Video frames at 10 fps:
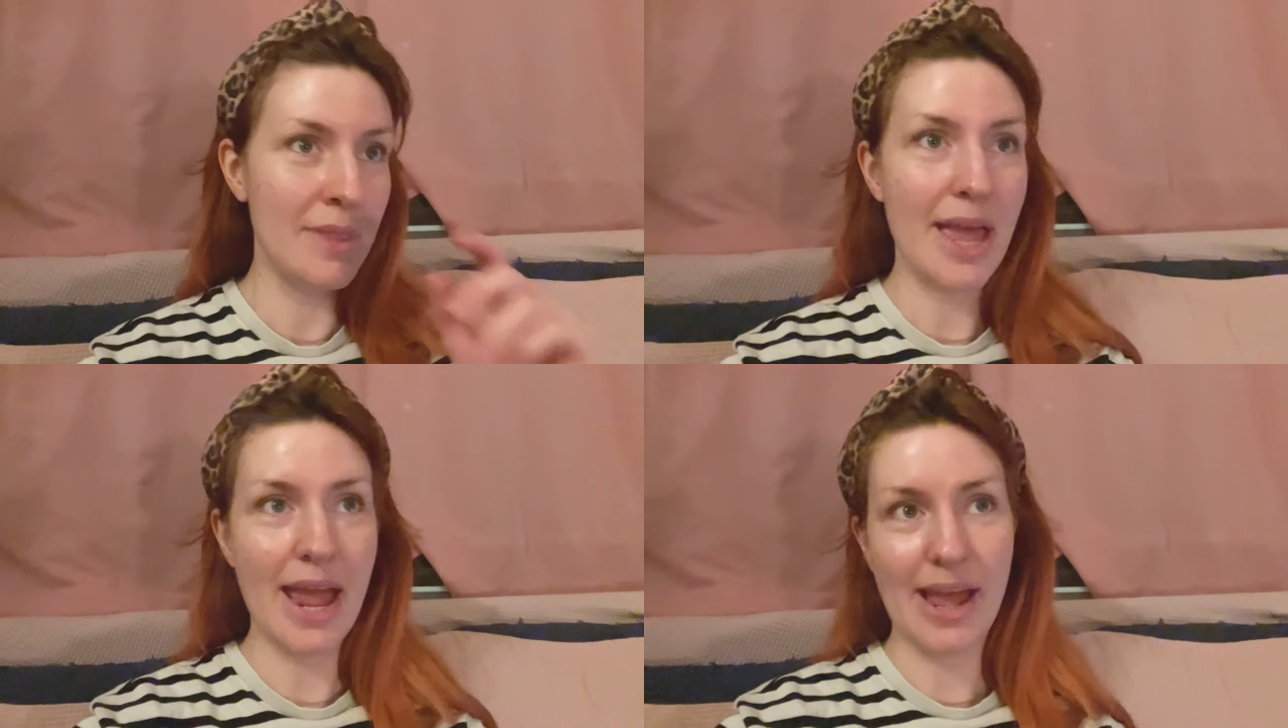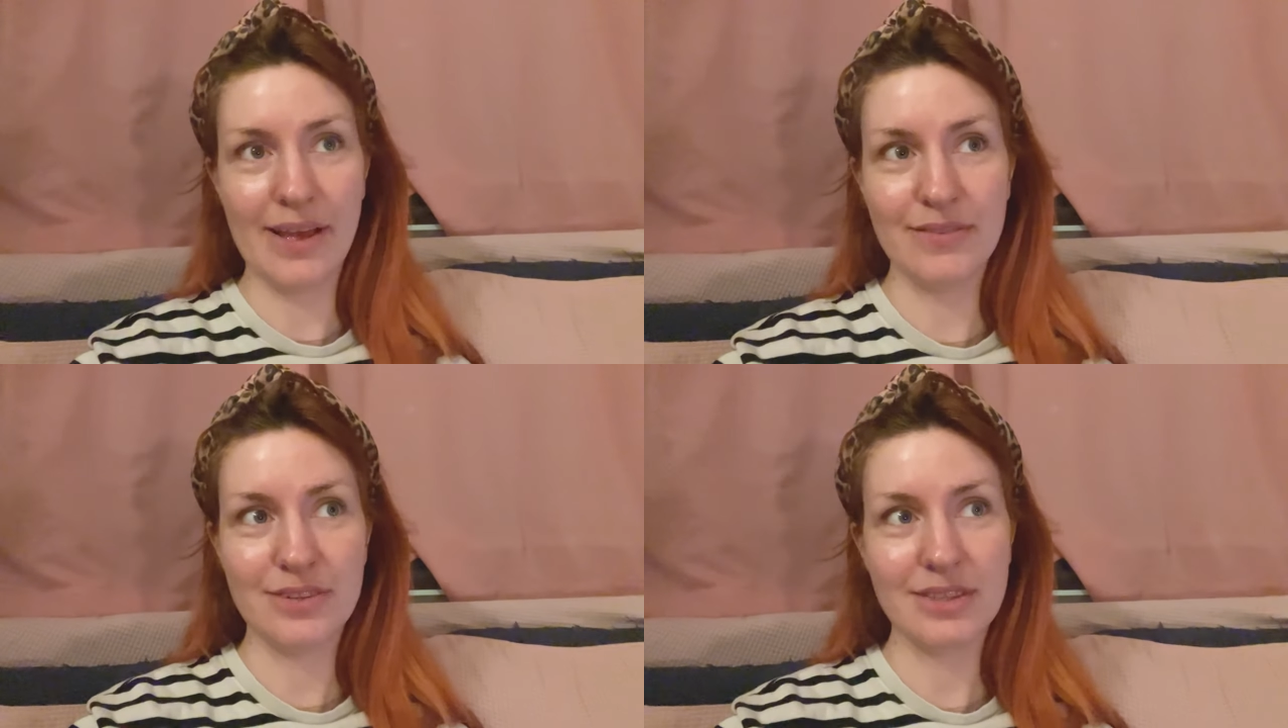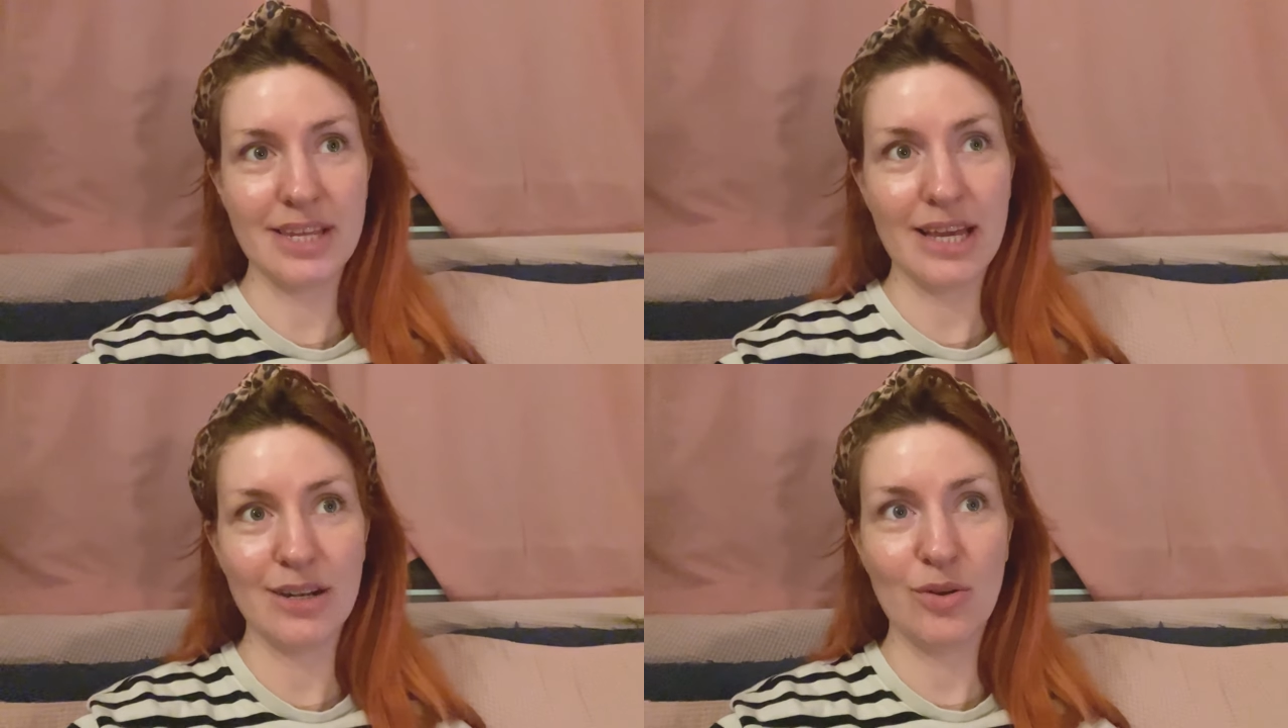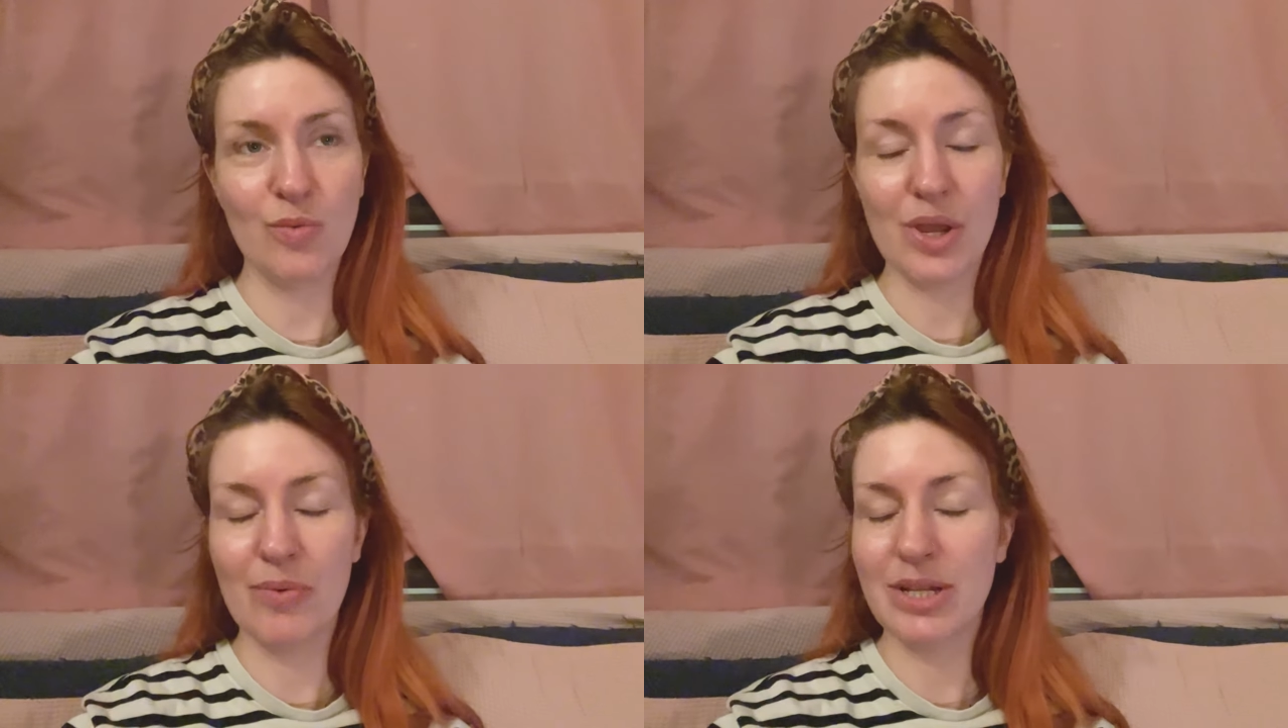And then
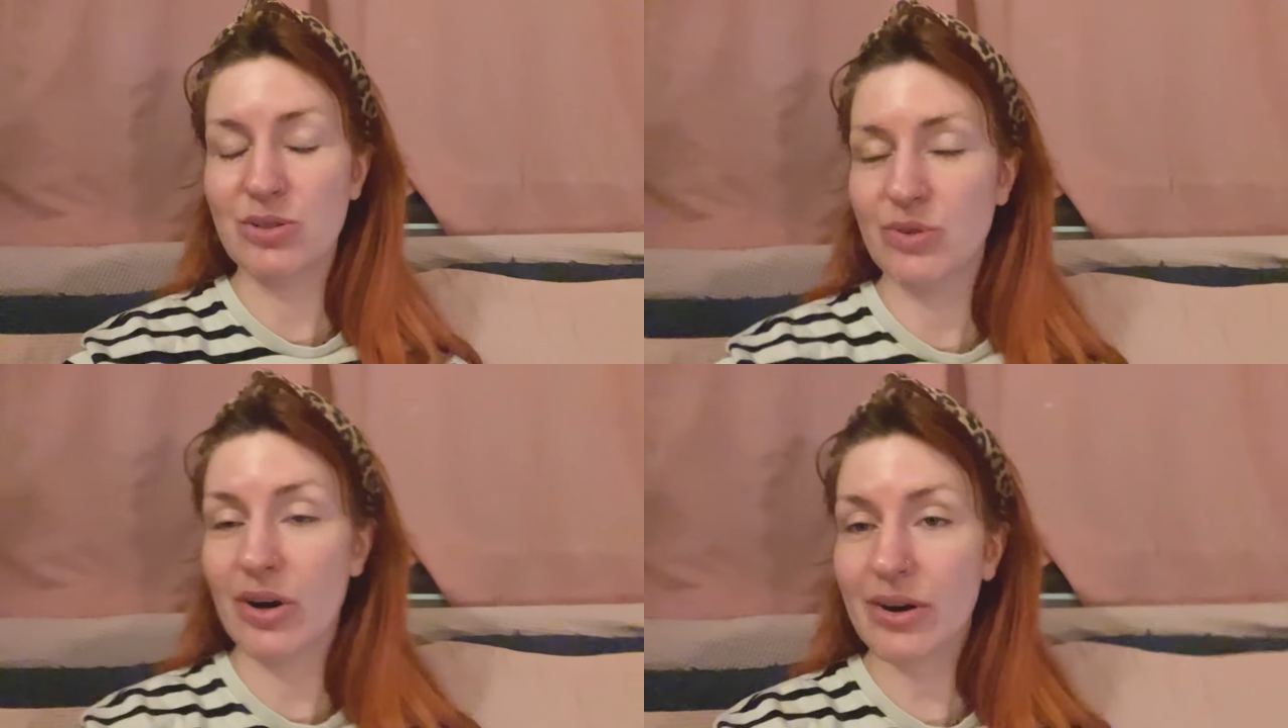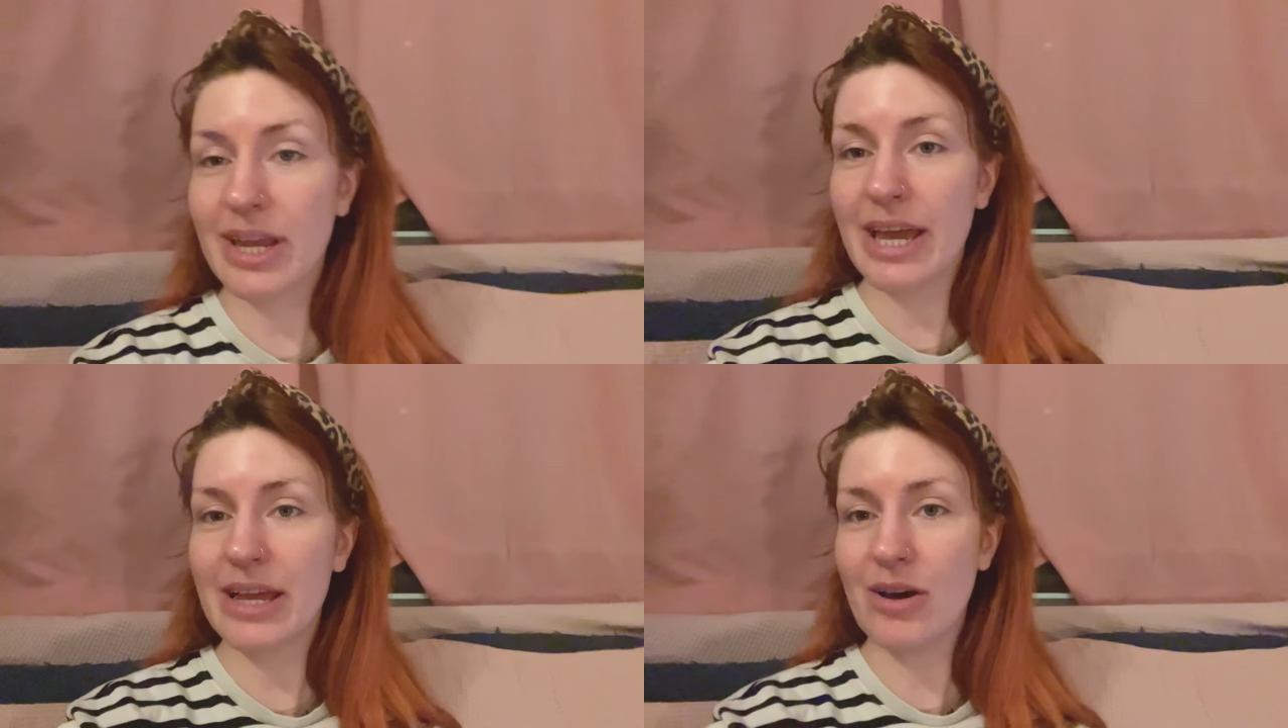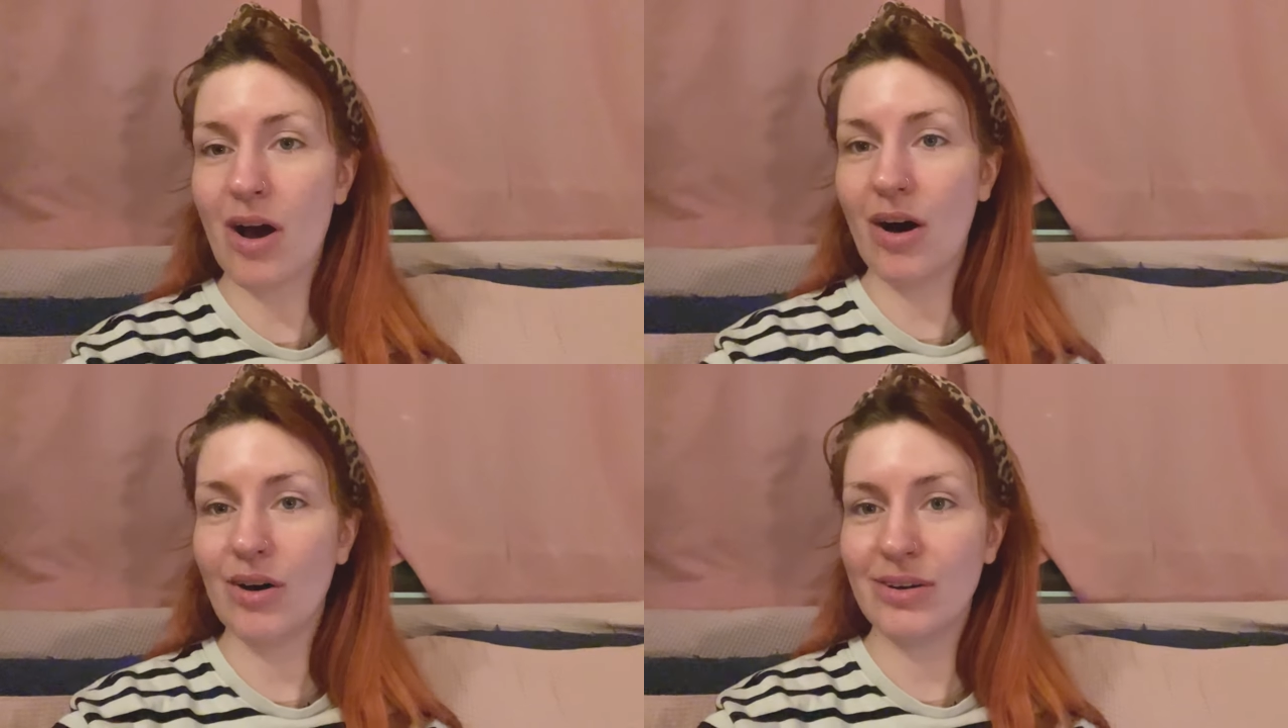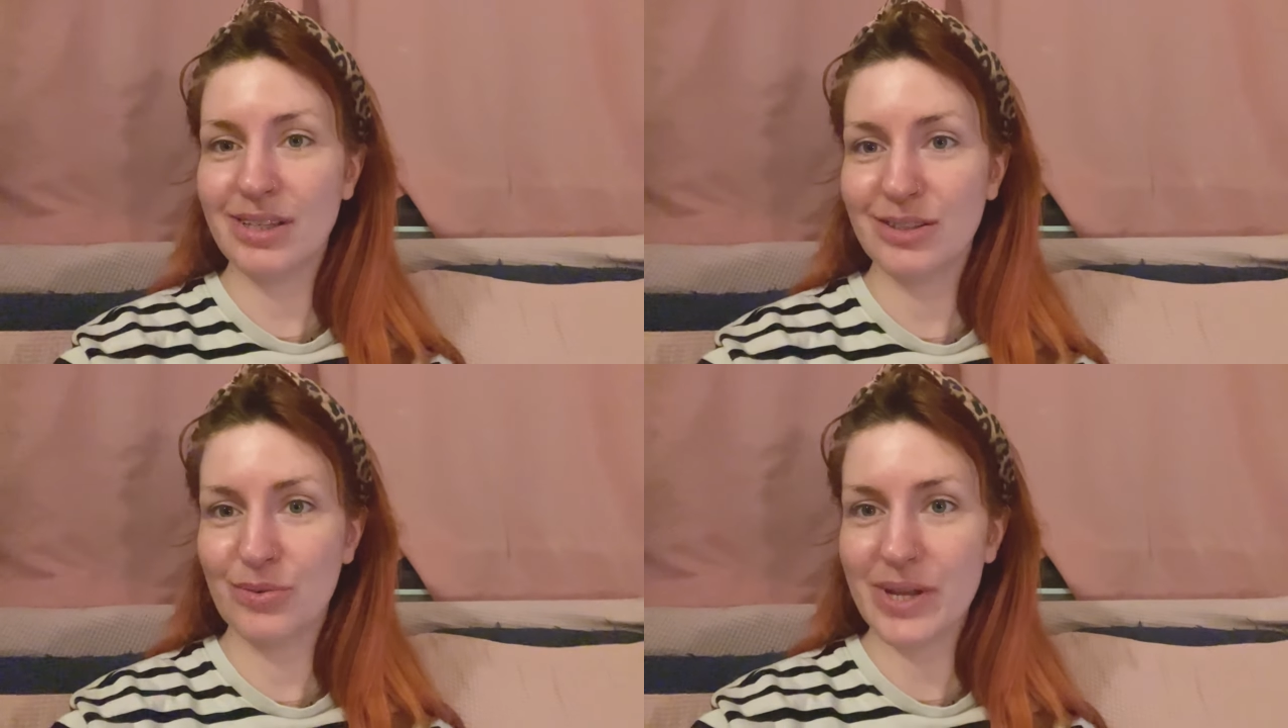we went to an arcade hall
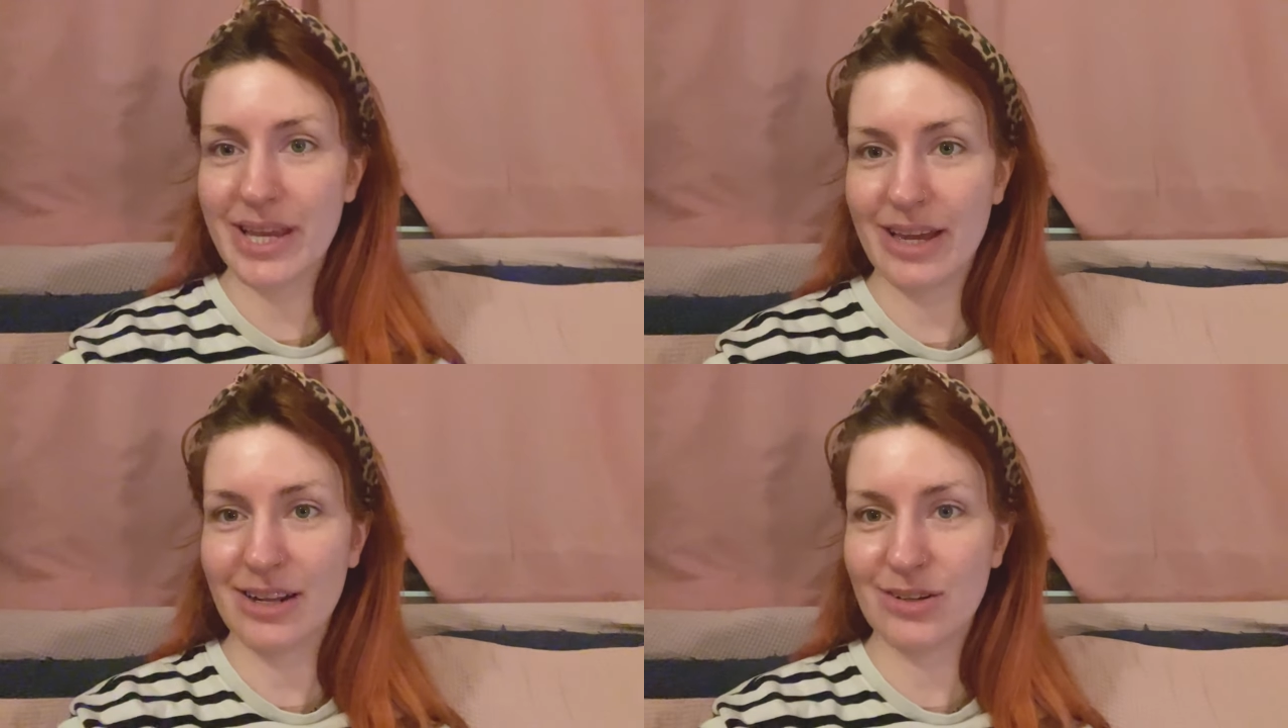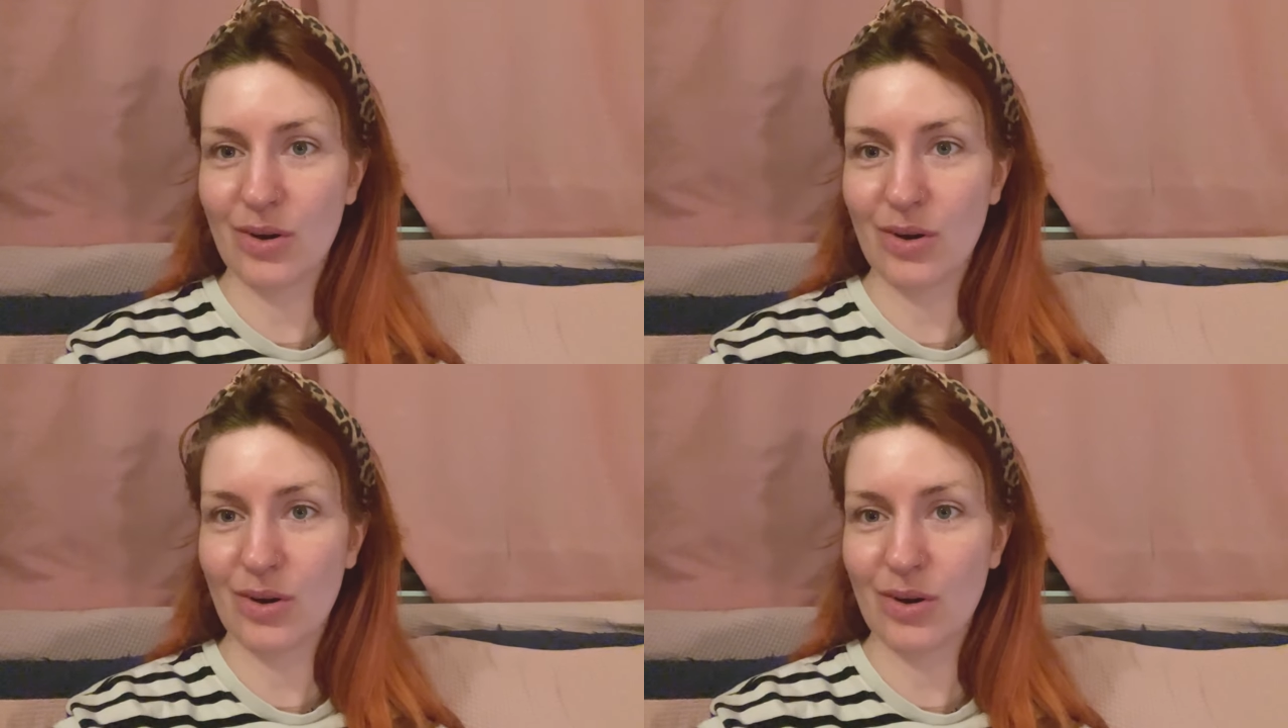in the weekend